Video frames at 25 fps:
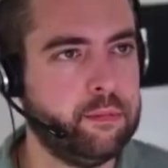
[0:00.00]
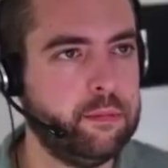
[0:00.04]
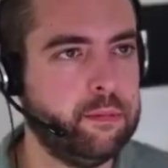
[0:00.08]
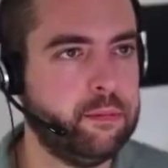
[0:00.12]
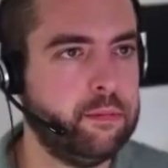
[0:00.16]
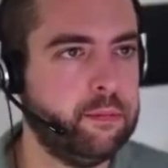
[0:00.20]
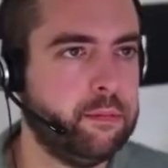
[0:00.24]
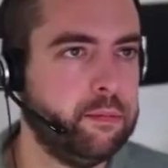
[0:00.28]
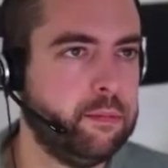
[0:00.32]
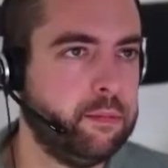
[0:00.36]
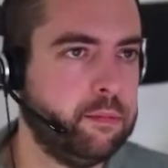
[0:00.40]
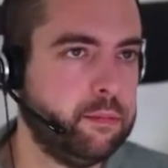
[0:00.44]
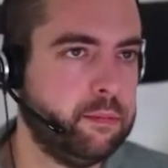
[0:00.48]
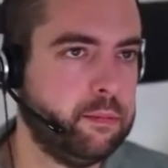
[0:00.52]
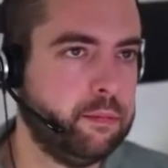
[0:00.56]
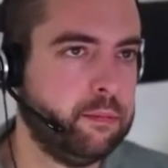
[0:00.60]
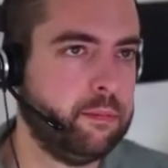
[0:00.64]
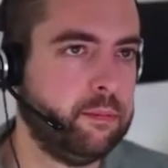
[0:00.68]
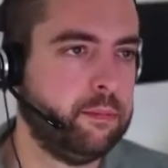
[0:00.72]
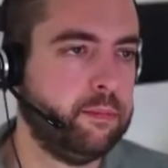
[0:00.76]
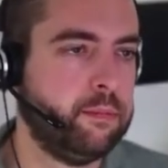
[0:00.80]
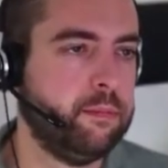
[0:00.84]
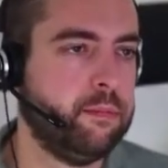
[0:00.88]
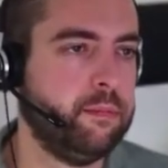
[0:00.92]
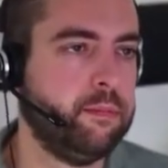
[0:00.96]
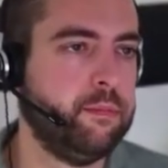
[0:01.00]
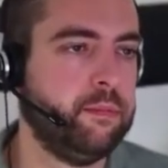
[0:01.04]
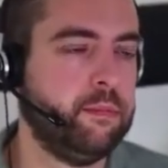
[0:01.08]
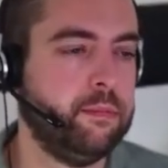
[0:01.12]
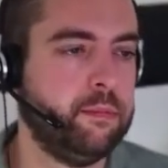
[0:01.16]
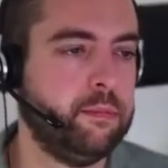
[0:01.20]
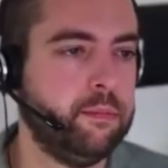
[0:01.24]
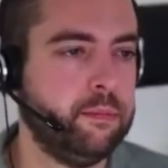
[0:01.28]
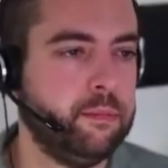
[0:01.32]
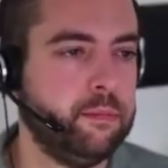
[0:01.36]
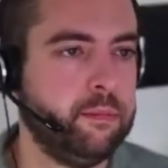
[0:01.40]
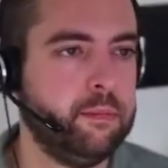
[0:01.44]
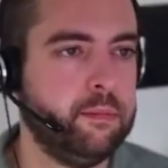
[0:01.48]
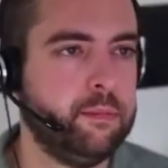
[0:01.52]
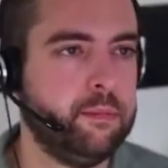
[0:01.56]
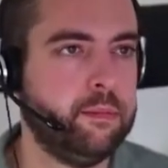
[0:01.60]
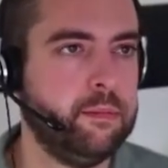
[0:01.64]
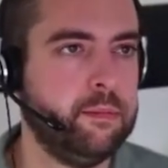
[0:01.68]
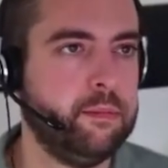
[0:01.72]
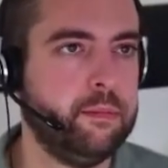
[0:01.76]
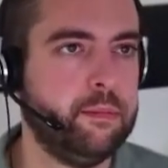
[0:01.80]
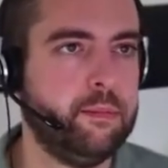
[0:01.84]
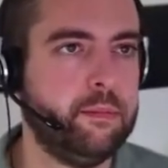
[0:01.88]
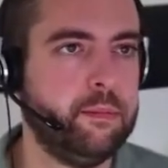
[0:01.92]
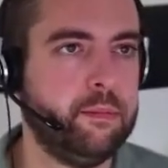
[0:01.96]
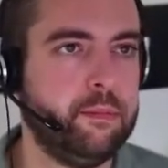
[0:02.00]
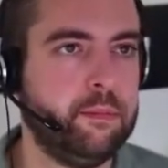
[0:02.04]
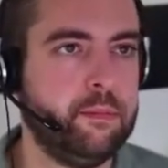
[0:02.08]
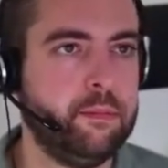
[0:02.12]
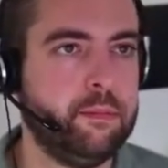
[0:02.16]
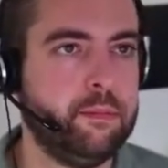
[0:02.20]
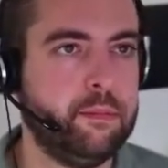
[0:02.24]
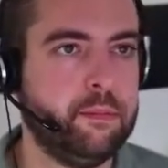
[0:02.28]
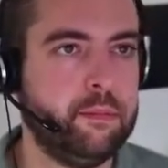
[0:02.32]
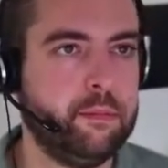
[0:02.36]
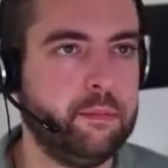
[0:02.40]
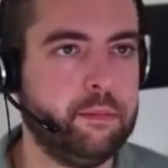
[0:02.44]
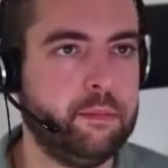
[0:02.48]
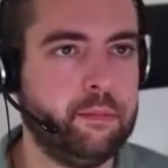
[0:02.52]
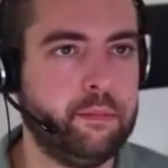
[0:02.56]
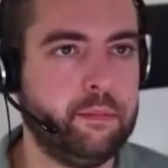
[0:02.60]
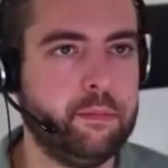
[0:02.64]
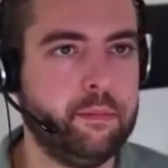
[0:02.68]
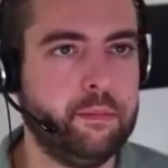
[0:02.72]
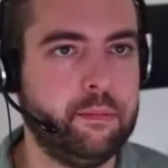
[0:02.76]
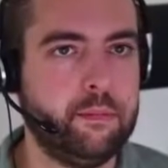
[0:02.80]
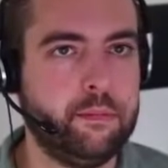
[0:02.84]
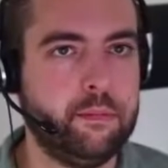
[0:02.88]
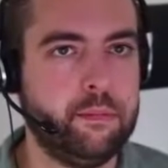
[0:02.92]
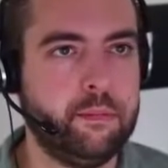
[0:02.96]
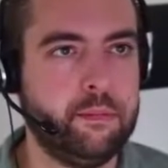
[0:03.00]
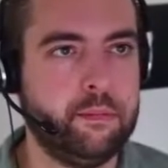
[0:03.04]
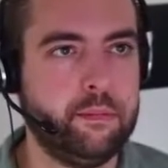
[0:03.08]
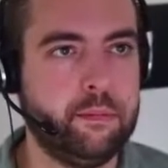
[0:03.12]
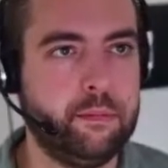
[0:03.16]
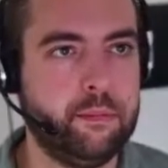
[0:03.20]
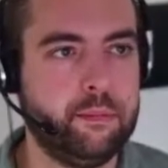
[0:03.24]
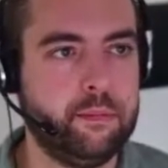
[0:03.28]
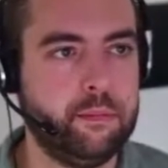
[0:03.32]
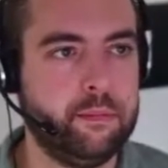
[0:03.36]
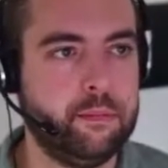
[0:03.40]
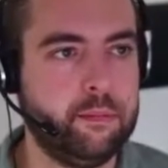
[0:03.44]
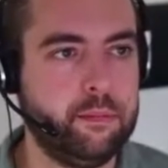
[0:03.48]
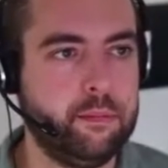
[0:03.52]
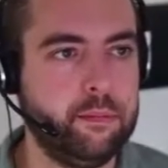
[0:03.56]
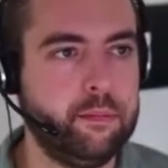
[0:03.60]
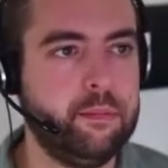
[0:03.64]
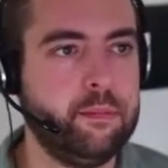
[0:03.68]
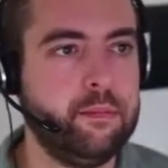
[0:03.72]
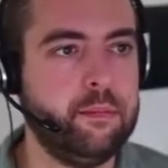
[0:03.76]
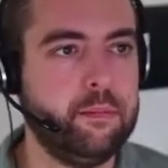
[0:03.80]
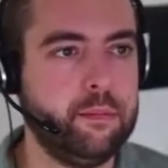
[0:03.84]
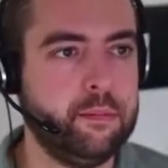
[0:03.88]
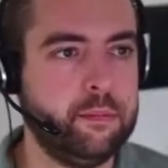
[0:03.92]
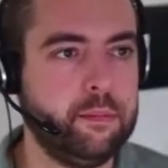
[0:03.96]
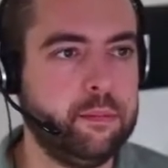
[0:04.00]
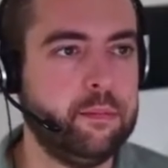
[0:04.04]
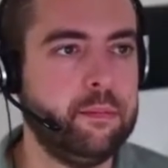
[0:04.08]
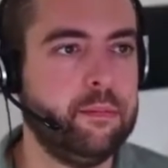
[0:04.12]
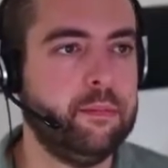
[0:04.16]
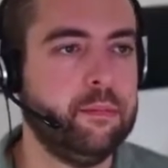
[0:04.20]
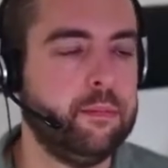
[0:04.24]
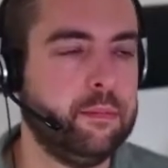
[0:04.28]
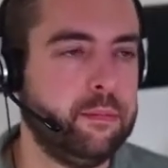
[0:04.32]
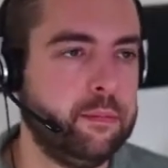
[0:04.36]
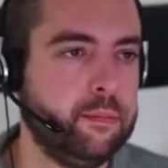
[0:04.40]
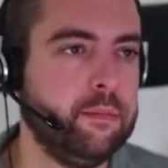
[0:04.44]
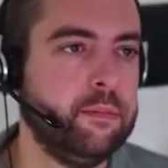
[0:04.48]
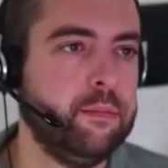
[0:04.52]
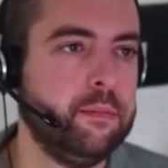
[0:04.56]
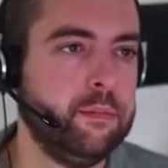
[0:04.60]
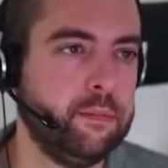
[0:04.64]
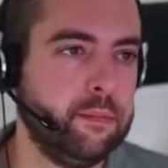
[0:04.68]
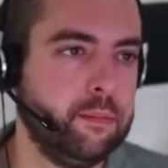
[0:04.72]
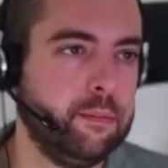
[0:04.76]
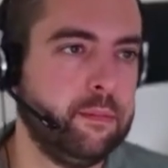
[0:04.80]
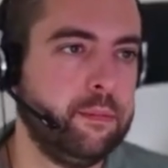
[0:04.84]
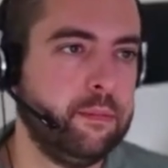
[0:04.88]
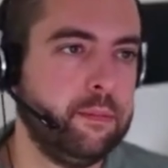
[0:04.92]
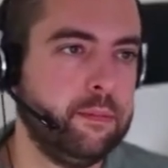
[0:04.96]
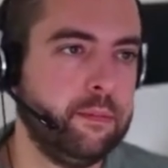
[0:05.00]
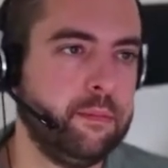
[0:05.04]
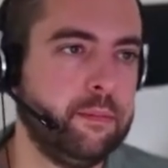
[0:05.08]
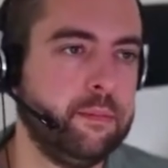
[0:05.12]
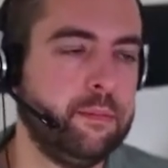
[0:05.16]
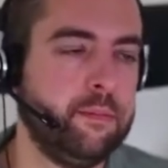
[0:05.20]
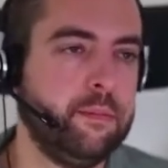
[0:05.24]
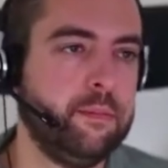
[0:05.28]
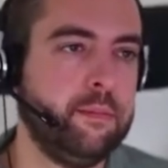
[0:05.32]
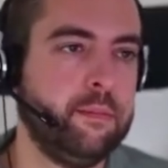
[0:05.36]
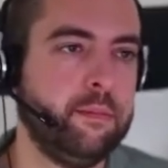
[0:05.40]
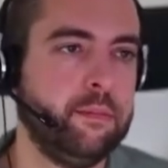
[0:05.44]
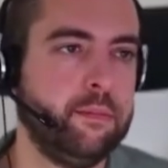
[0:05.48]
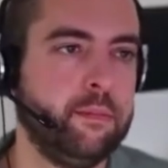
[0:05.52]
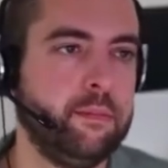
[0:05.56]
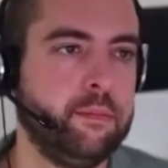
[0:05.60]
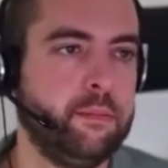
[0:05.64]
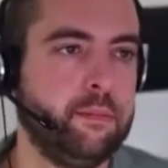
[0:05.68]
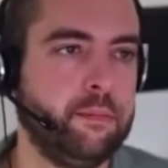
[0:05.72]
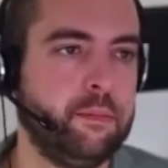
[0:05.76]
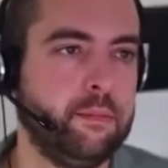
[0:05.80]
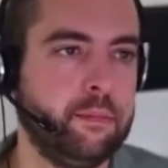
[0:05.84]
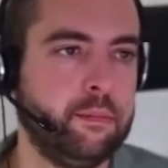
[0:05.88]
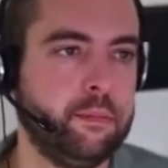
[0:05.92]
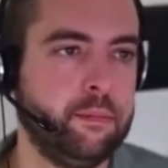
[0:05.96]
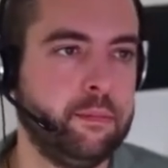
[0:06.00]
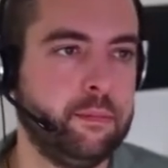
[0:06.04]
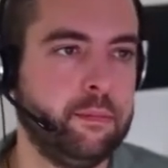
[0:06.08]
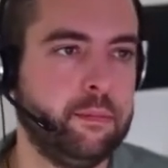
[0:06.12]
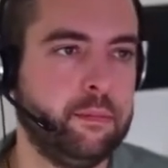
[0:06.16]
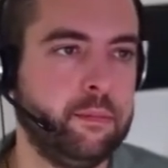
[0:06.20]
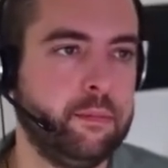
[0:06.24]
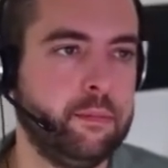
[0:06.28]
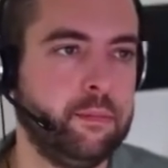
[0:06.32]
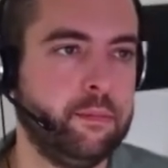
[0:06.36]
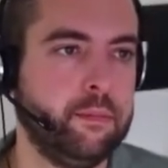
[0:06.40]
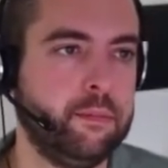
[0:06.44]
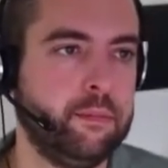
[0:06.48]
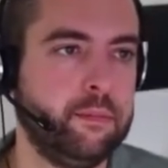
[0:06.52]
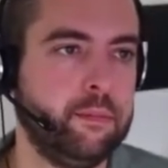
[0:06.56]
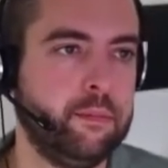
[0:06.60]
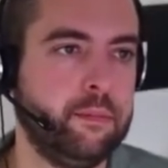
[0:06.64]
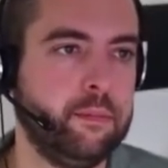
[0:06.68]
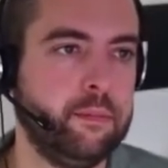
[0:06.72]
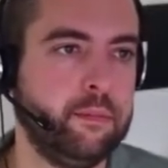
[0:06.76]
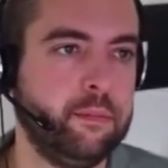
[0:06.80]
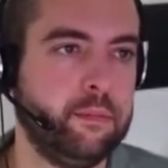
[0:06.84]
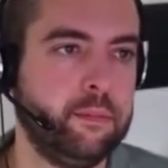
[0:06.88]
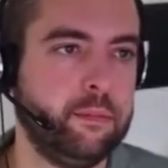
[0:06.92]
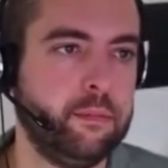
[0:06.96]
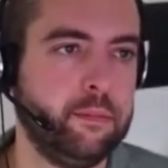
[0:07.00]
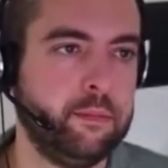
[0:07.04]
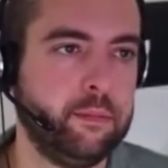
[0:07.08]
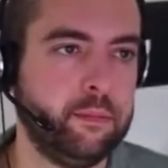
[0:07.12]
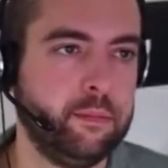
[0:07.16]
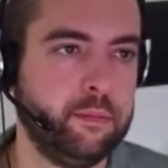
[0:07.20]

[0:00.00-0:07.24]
(not speaking)